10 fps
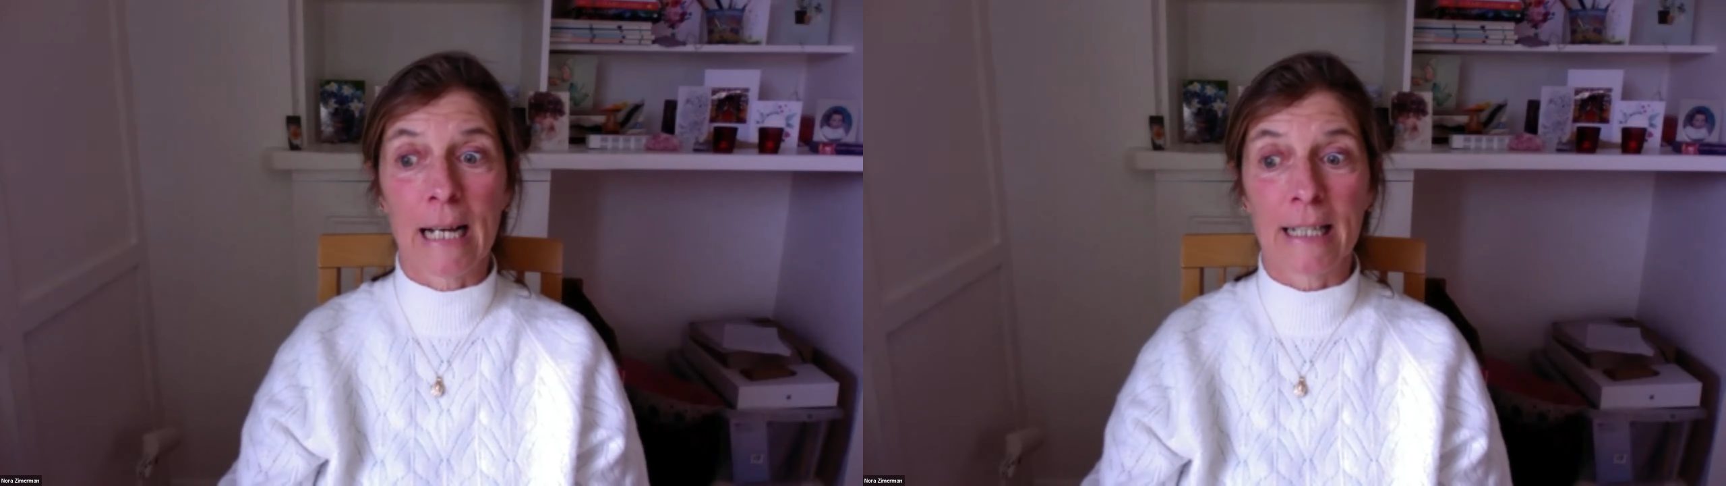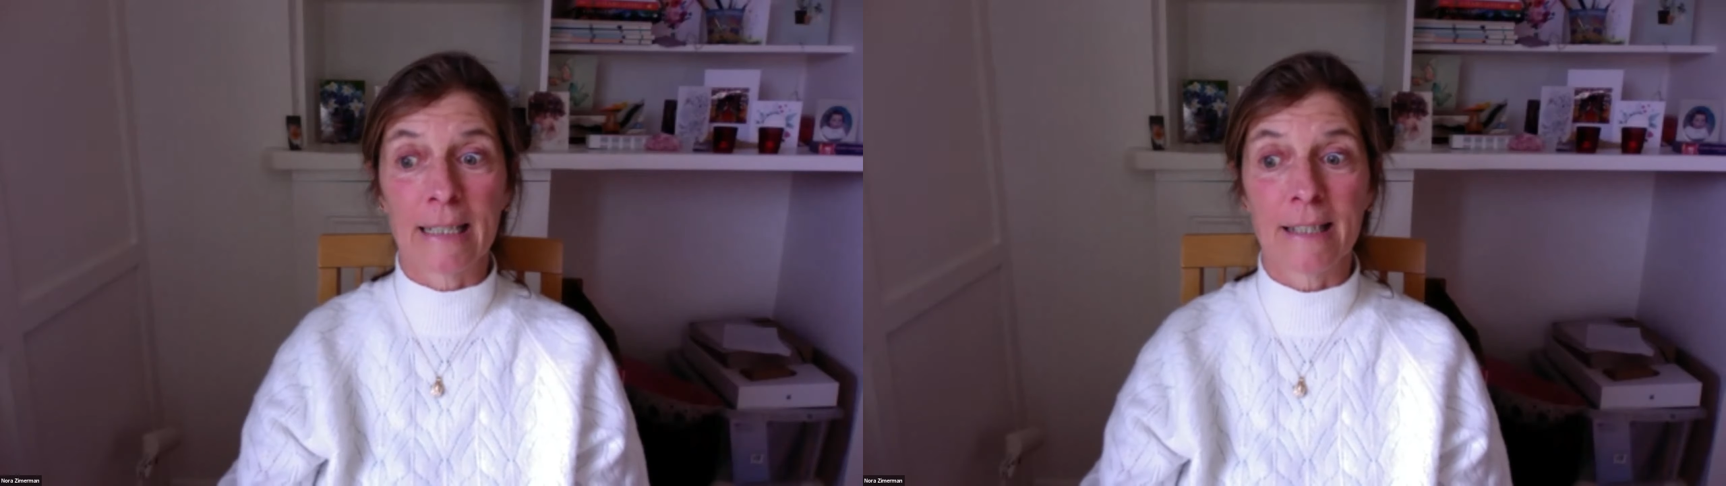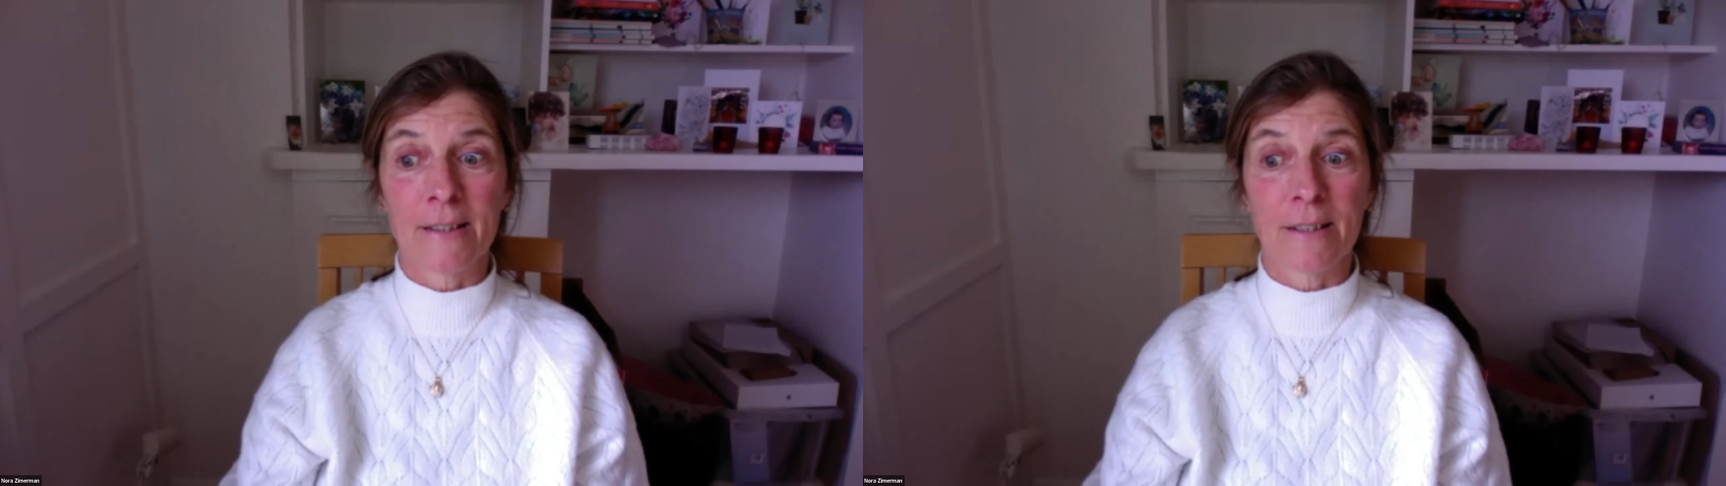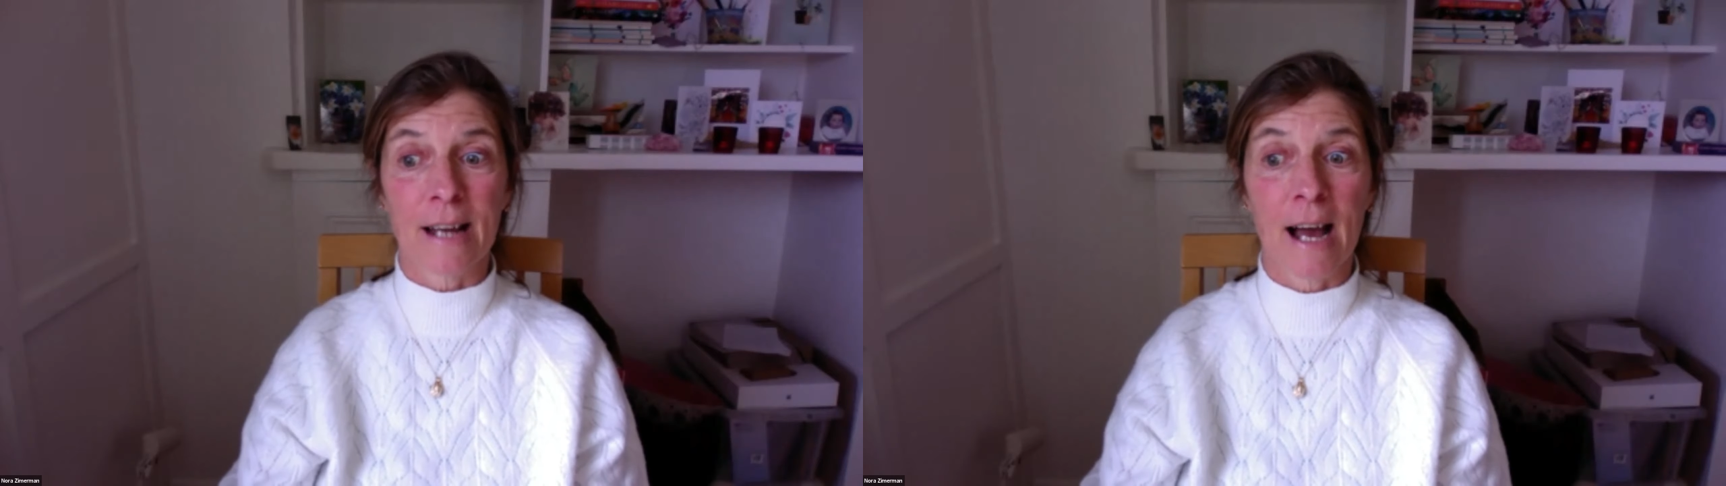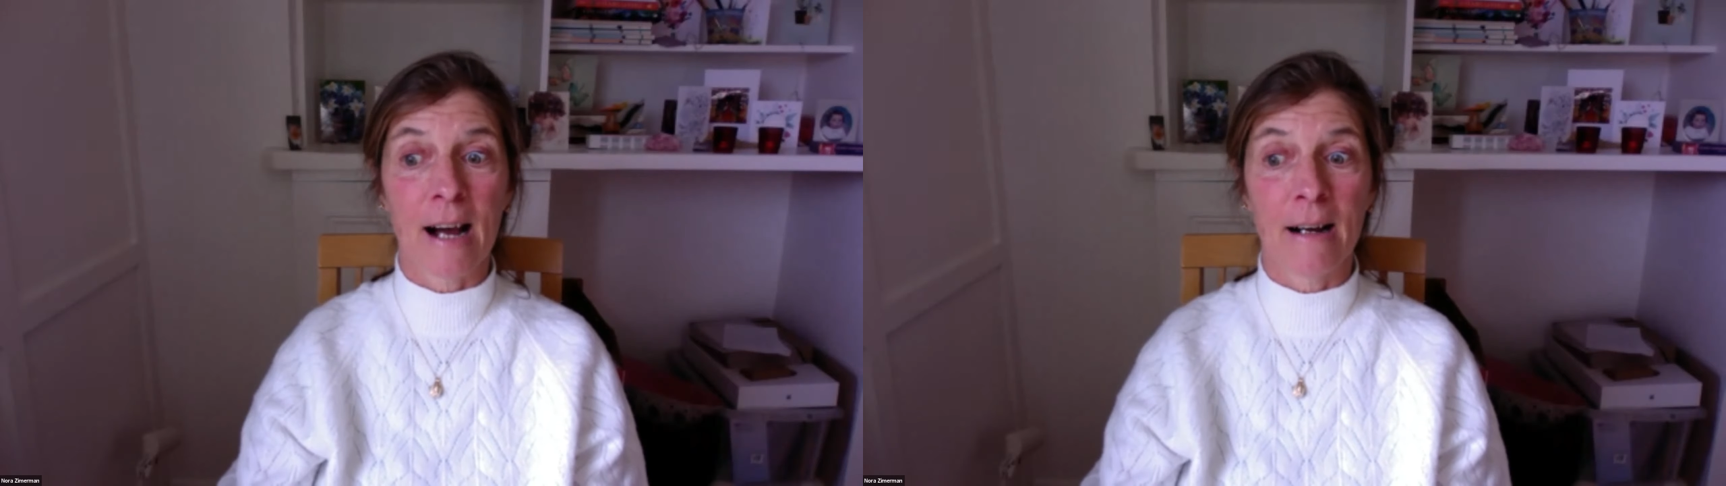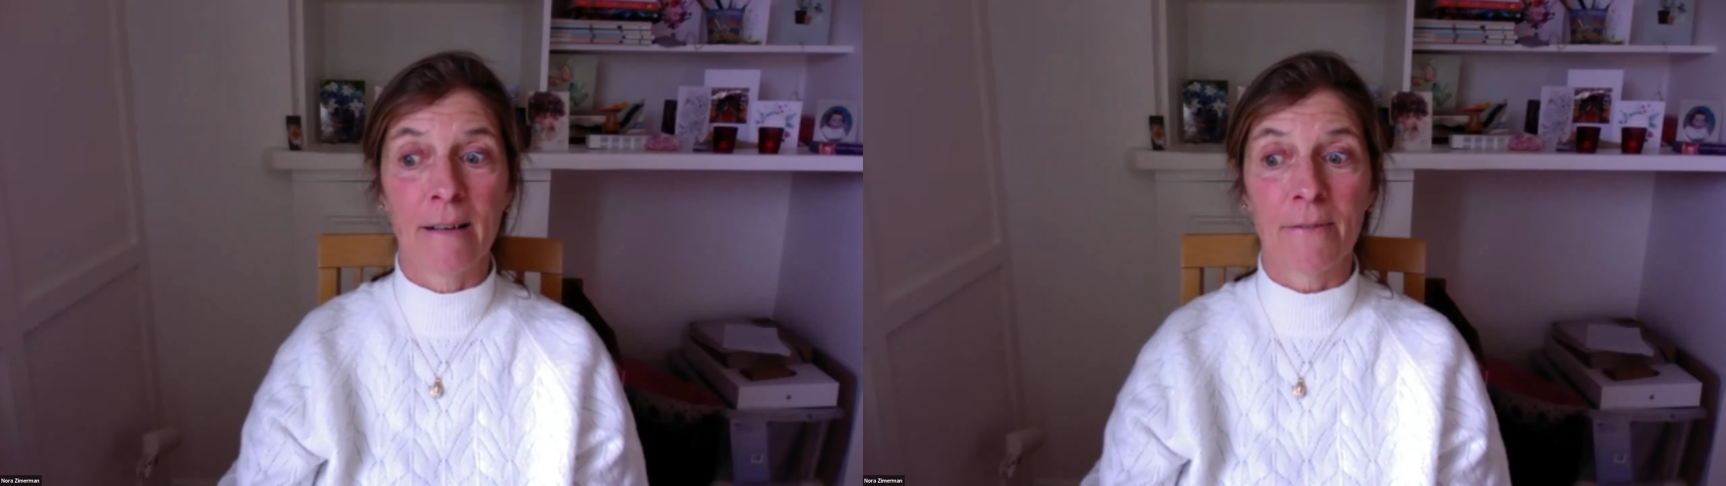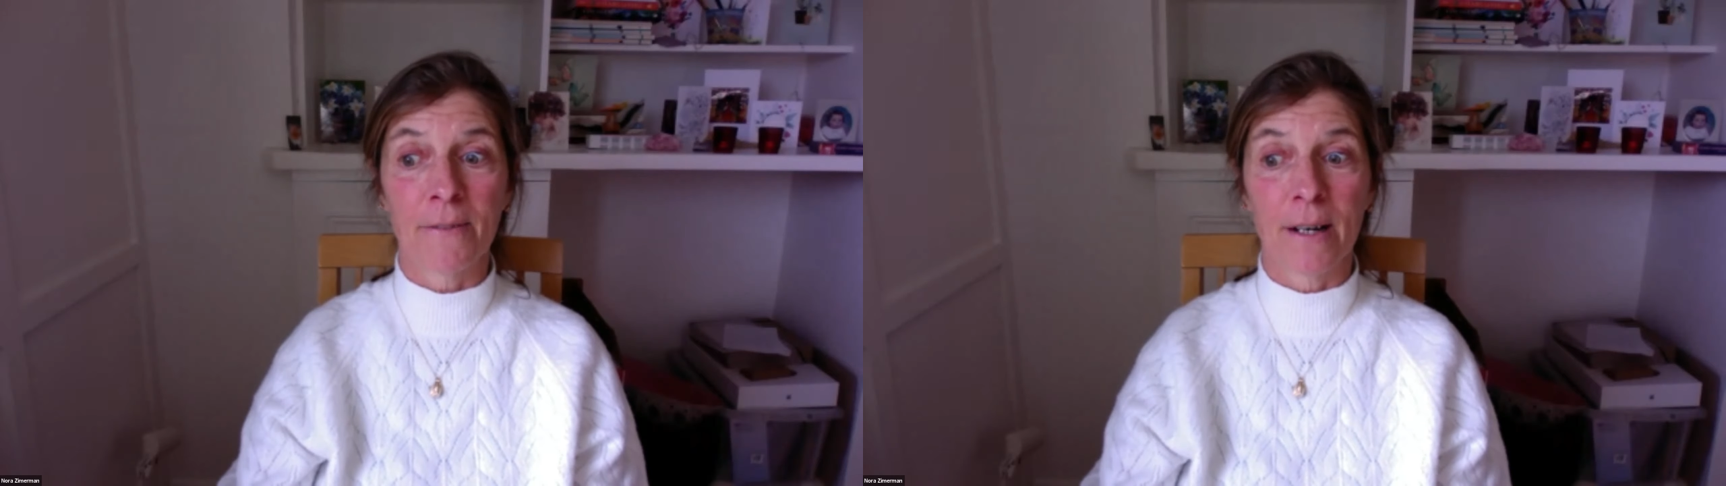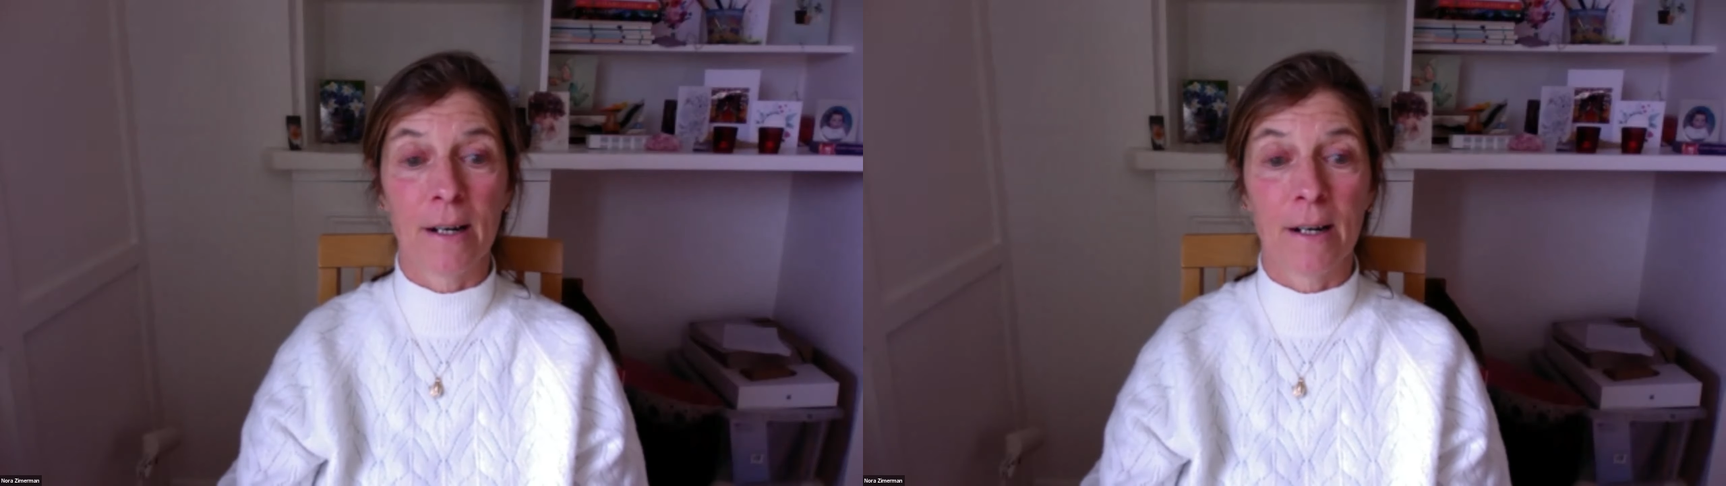and I didn't have